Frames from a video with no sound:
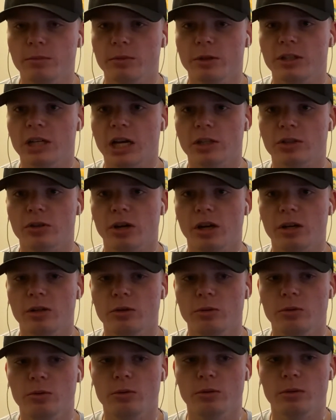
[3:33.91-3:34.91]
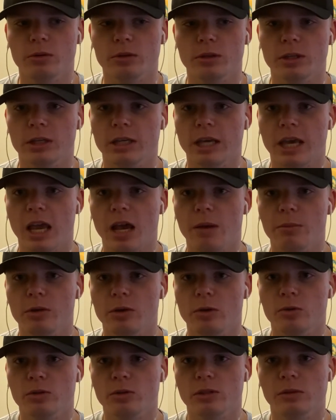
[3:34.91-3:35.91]
They're not trying to do the
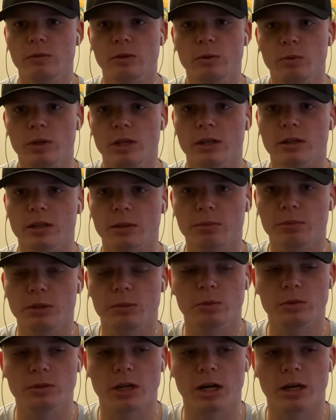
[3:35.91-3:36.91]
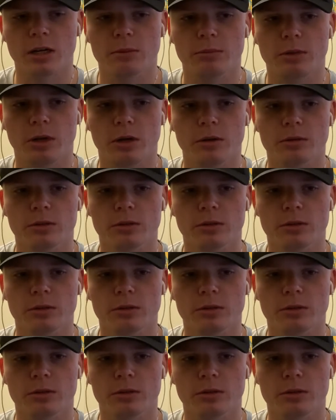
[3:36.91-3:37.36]
cameos every week that people talk about.